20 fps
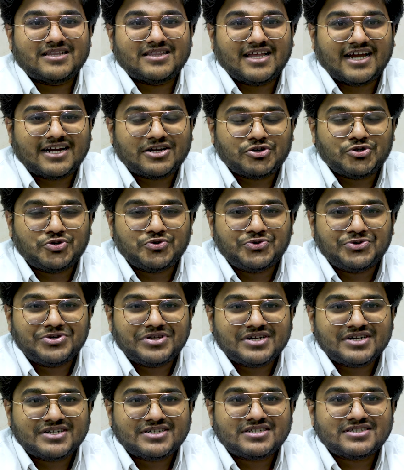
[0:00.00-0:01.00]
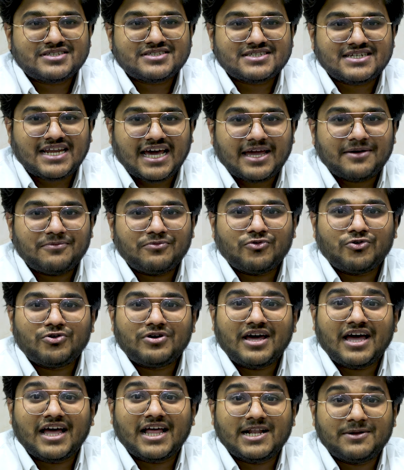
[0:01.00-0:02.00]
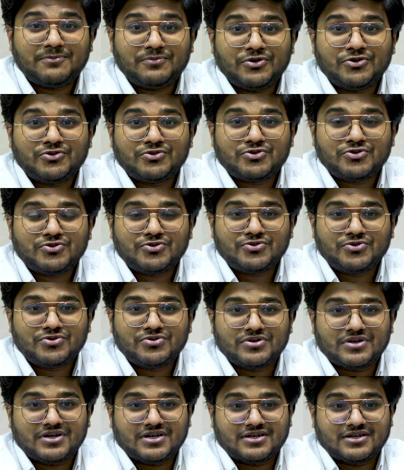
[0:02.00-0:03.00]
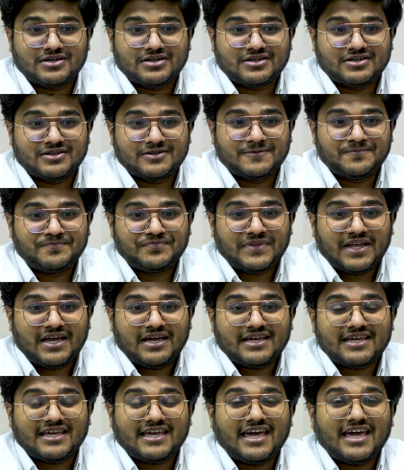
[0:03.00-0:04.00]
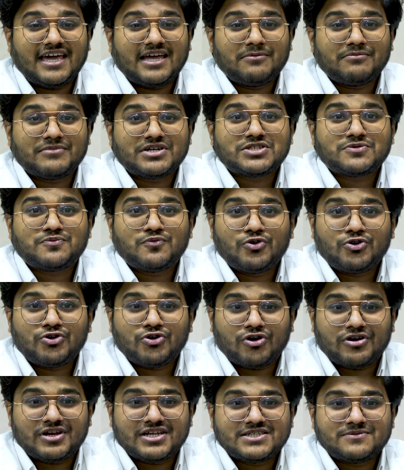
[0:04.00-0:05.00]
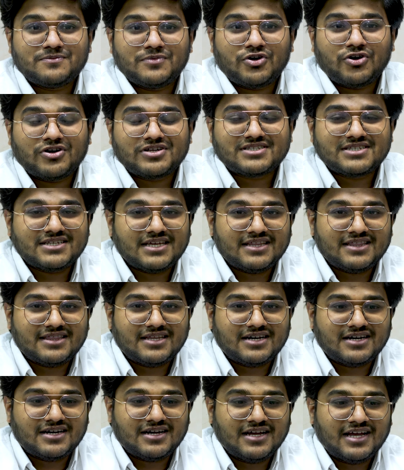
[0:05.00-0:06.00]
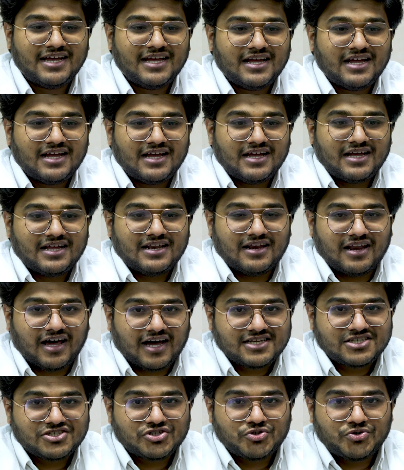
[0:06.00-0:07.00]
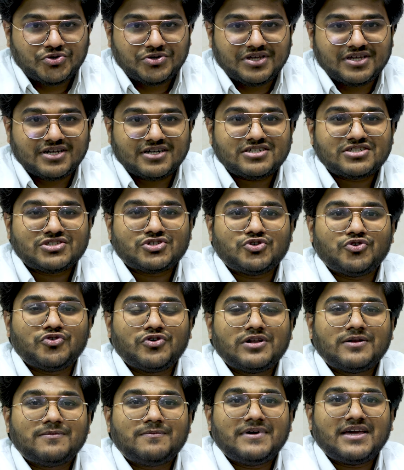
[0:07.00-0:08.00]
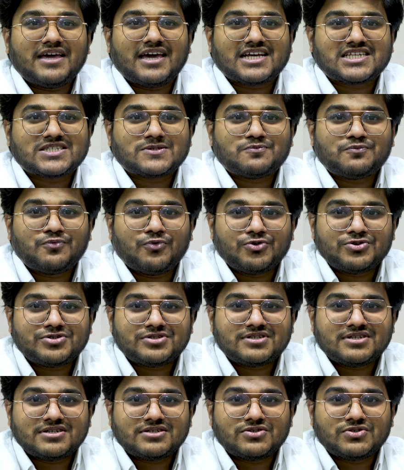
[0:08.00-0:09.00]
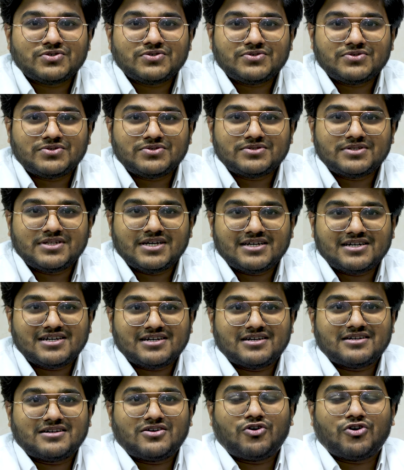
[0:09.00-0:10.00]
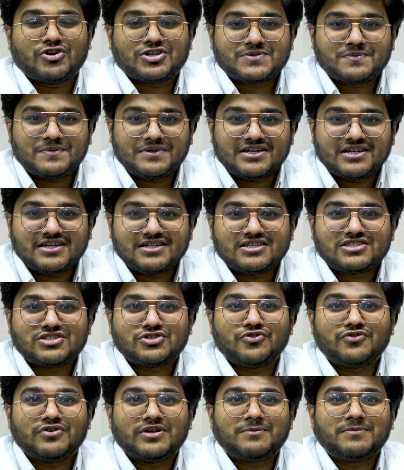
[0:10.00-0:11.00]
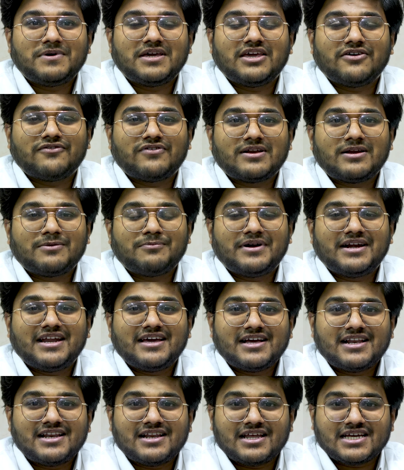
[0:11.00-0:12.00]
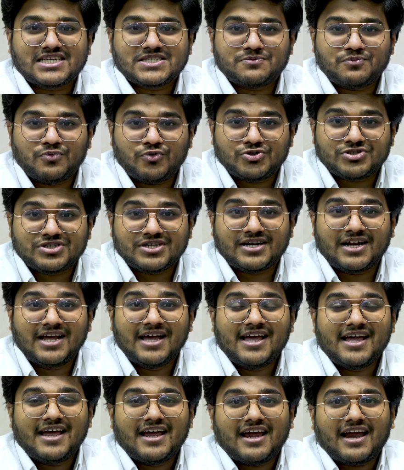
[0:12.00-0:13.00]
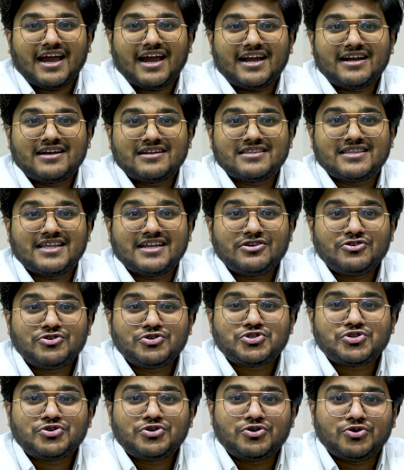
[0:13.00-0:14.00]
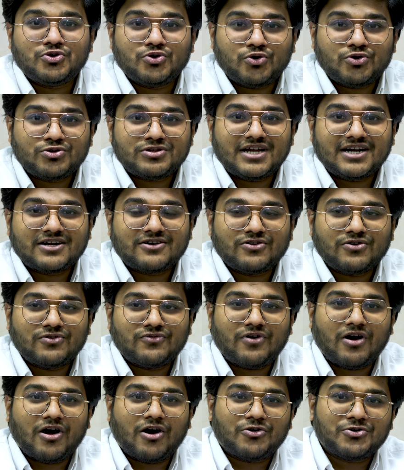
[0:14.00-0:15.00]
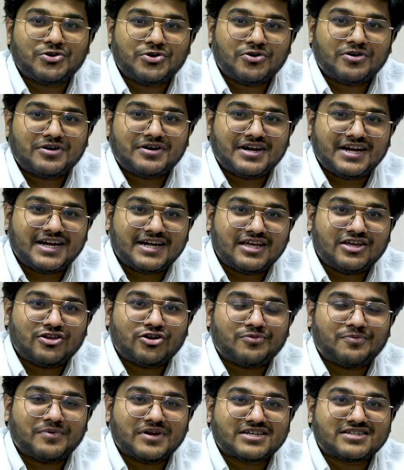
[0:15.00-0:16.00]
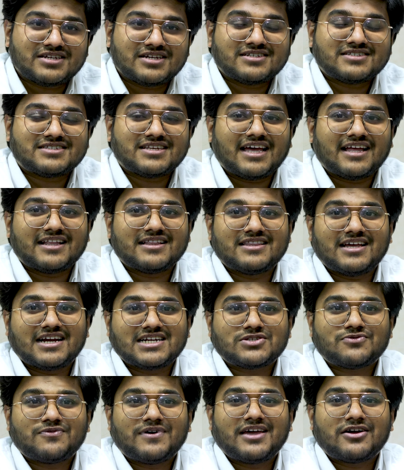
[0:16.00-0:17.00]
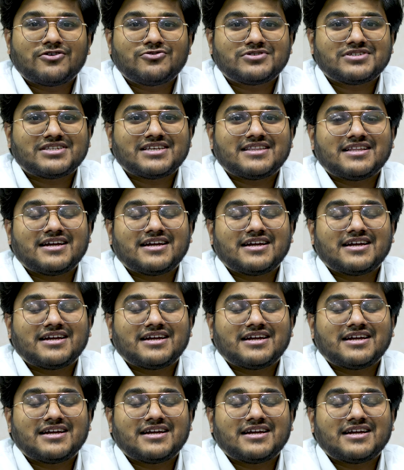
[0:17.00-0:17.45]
that 2 years time would help you to gain much more knowledge, because in the last 2 years you will be exposed to the hospitals, you will be given a medical exposure, and then you should know that how you are treating your patients. And that's why I would say